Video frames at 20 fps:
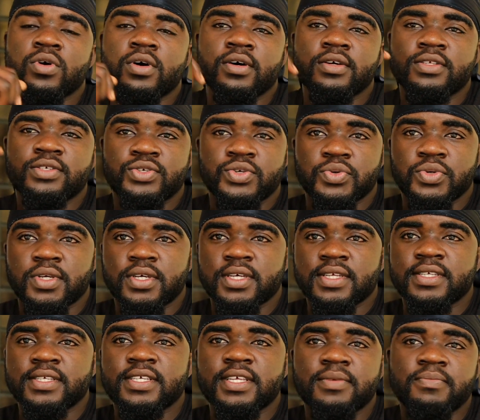want so you
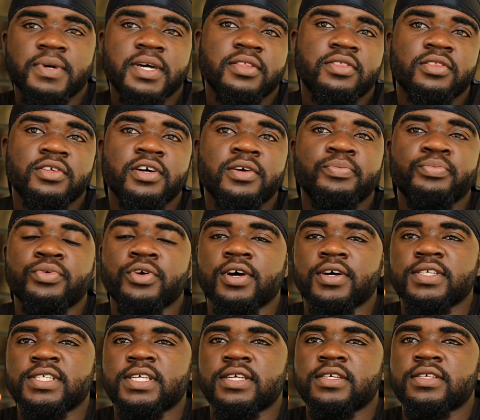can see my thought
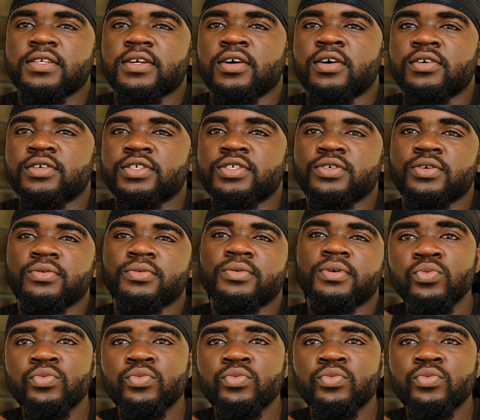process also